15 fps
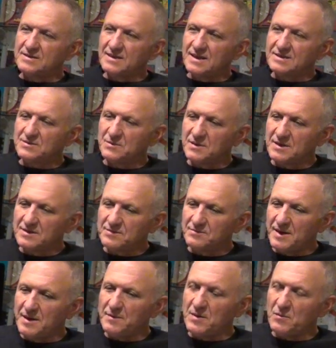and that's what
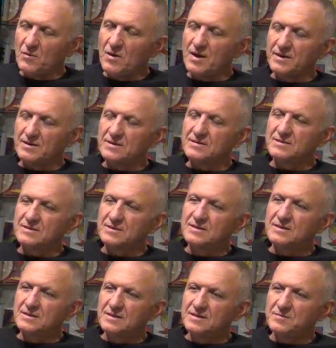made me want to
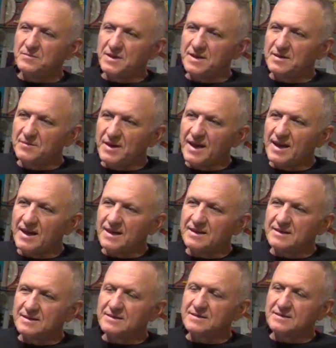be a
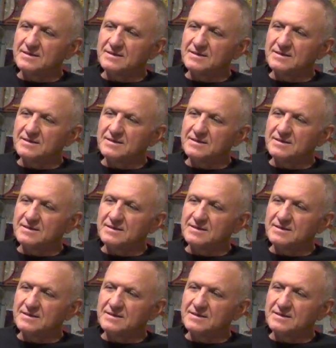band,